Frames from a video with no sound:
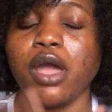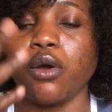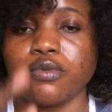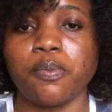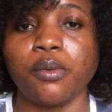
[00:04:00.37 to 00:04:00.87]
but I
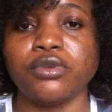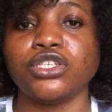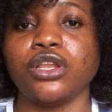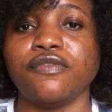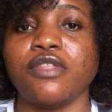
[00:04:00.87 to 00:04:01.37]
hope to
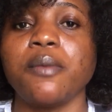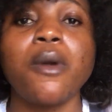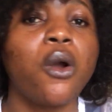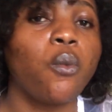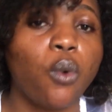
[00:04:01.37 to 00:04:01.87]
publish all of them
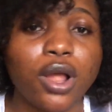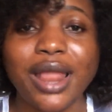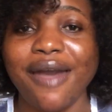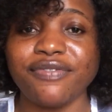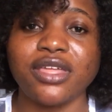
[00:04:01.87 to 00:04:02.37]

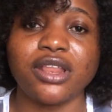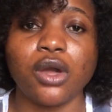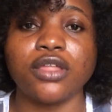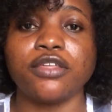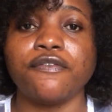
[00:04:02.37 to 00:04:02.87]
one after
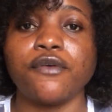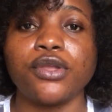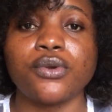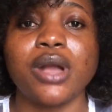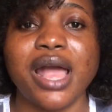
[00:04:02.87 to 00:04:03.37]
the other for
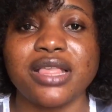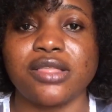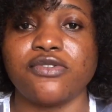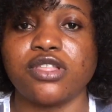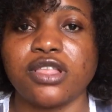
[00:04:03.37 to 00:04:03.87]
you guys
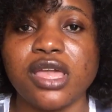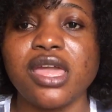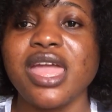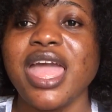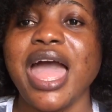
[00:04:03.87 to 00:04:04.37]
to
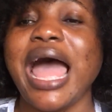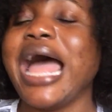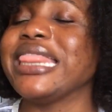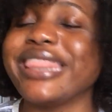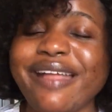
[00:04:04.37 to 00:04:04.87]
see.
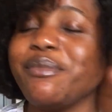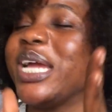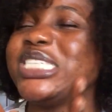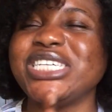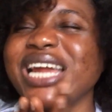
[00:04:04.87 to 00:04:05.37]
And then
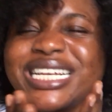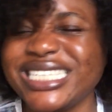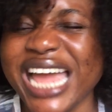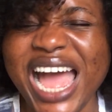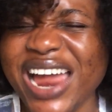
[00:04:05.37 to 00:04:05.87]
my
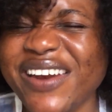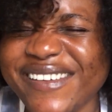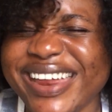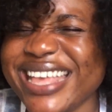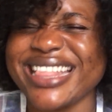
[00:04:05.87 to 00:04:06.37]
train
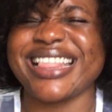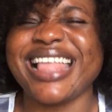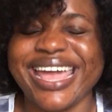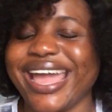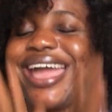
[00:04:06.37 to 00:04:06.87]
diaries,
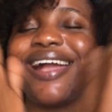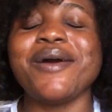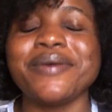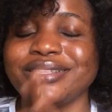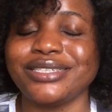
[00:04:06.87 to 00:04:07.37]
like I
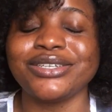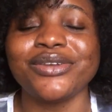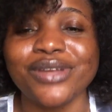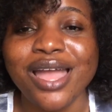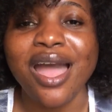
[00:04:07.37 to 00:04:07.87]
can't wait to show
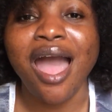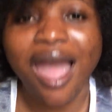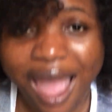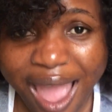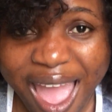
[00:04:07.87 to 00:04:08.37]
you.
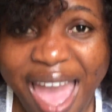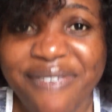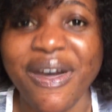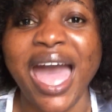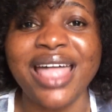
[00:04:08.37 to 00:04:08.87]

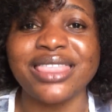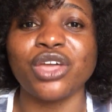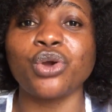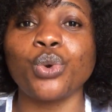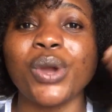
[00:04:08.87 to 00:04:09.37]
I've had
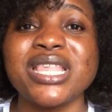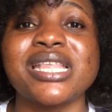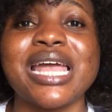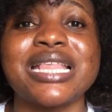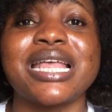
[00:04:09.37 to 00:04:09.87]
the
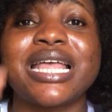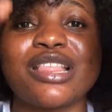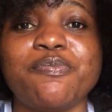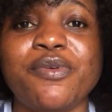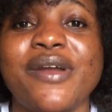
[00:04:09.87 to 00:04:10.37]
craziest
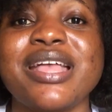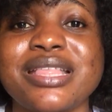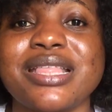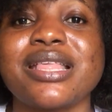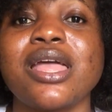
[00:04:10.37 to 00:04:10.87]

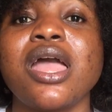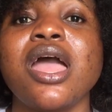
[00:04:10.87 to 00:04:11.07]
experience